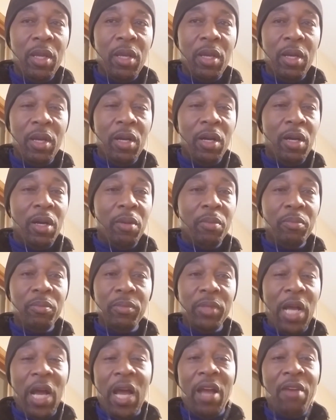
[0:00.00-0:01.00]
I
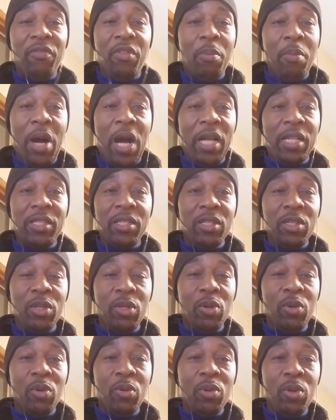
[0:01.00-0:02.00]
have the Motts,
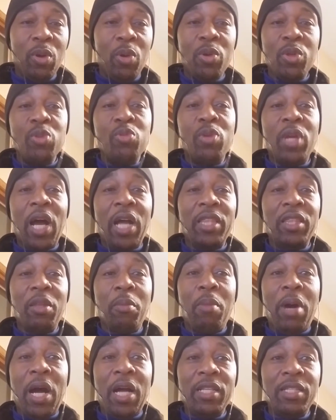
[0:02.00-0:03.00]
or you got the
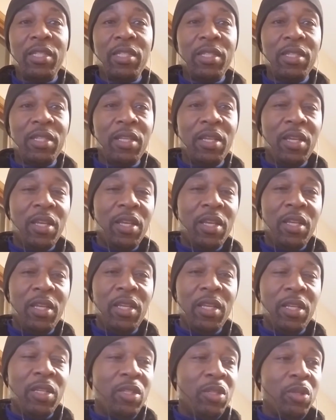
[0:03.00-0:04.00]
Motts.
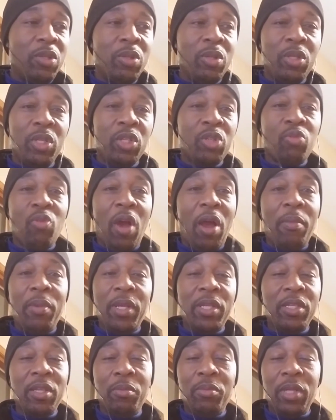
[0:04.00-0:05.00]
It's describing
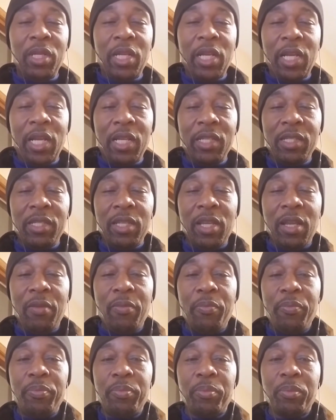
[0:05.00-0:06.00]
something, like I said.
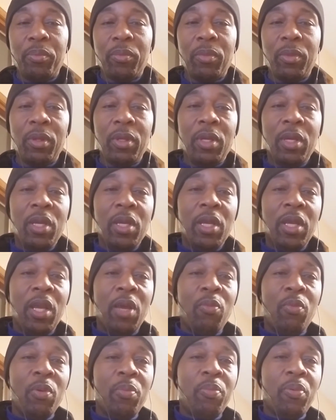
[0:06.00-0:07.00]

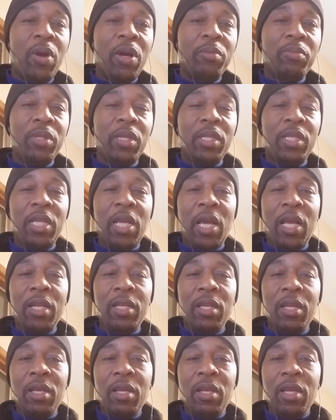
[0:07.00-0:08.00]
And what prompted that
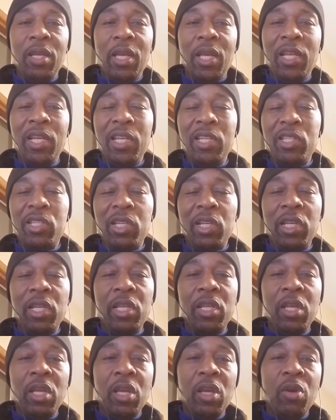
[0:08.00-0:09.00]

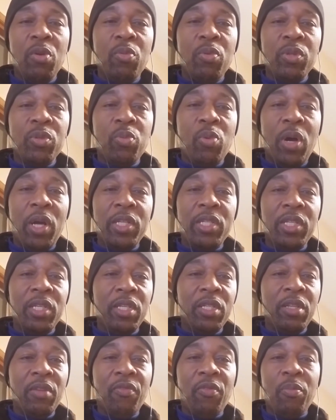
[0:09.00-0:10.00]
initially was
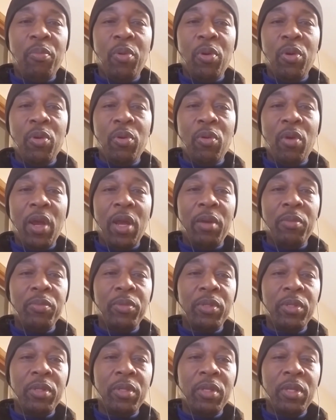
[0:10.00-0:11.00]
watching different
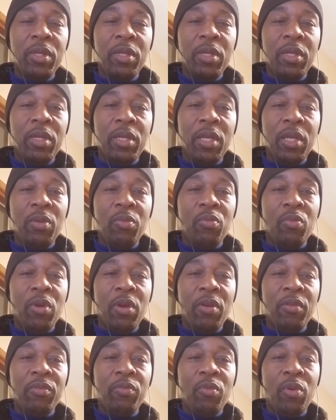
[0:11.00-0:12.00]
programs in
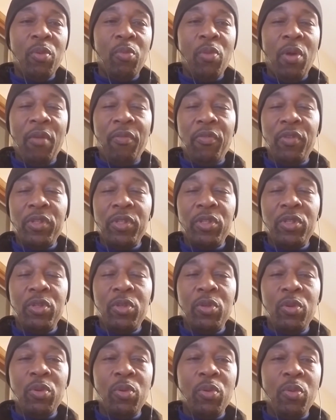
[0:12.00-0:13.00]
reference
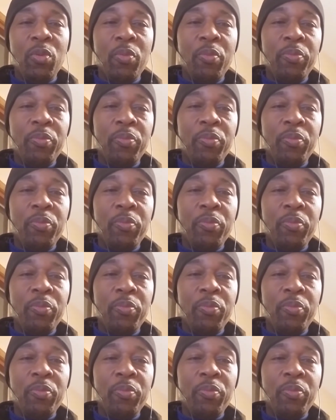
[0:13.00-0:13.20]
to